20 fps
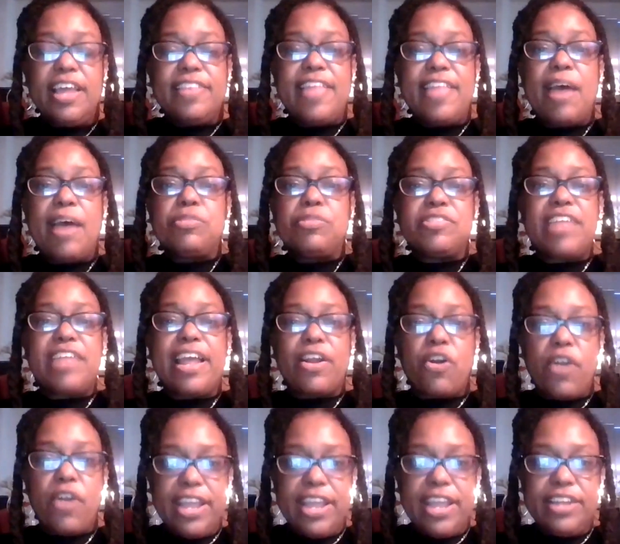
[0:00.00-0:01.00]
That was like
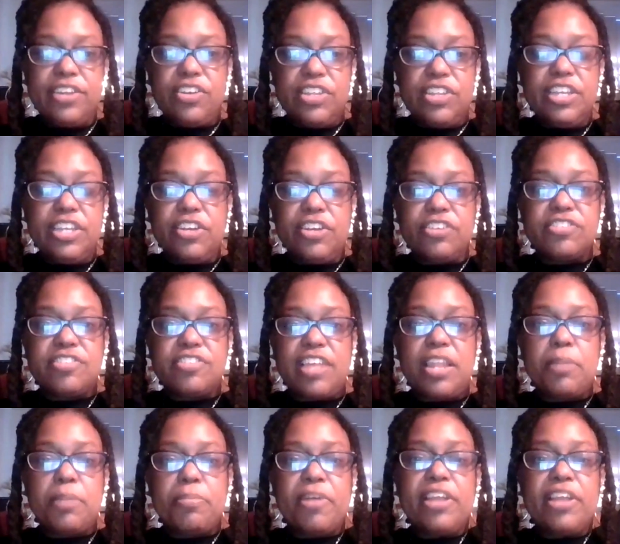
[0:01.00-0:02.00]
our end of the year
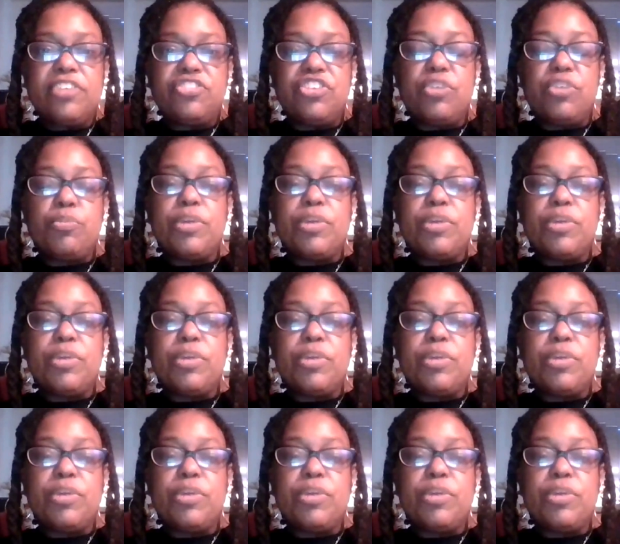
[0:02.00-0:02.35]
celebration,